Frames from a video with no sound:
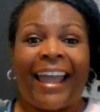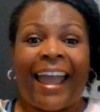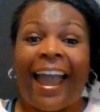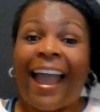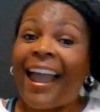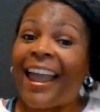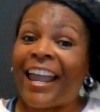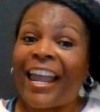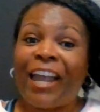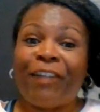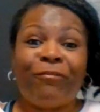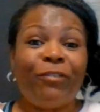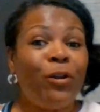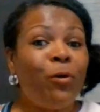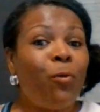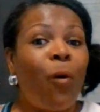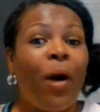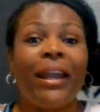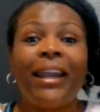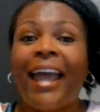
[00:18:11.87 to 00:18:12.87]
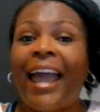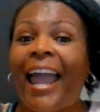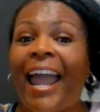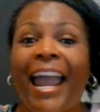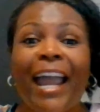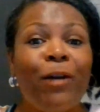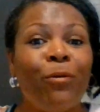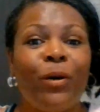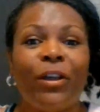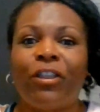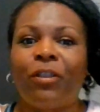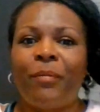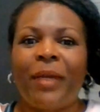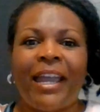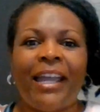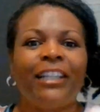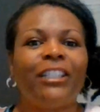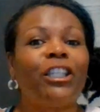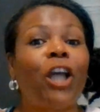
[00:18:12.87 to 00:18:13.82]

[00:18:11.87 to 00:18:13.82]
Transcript: Hey, if you want to hang with me,